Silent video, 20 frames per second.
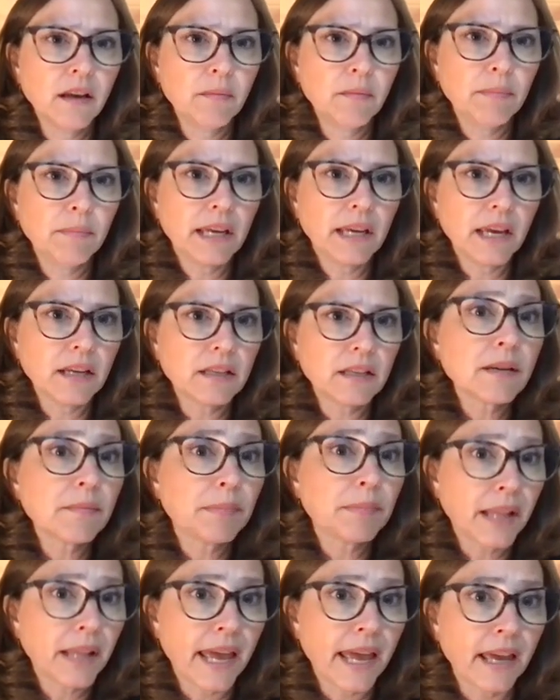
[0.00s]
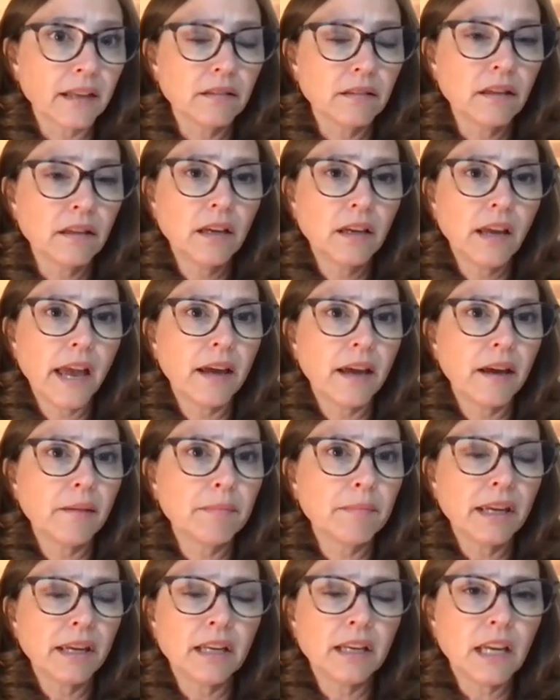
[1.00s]
begin to plan.
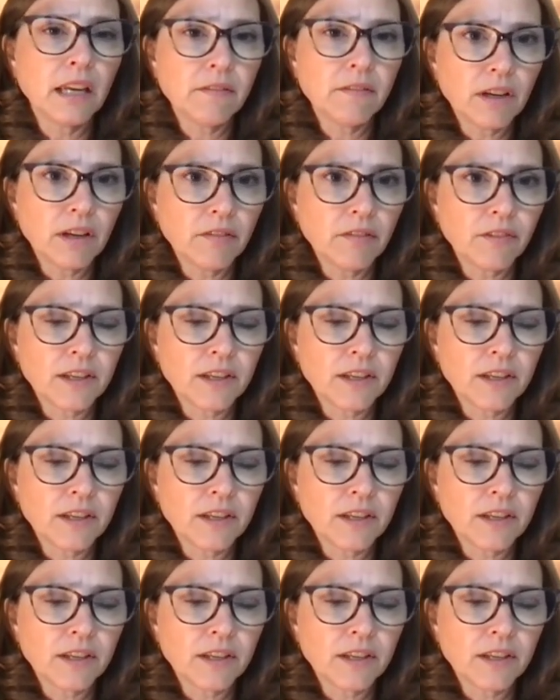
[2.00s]
And even if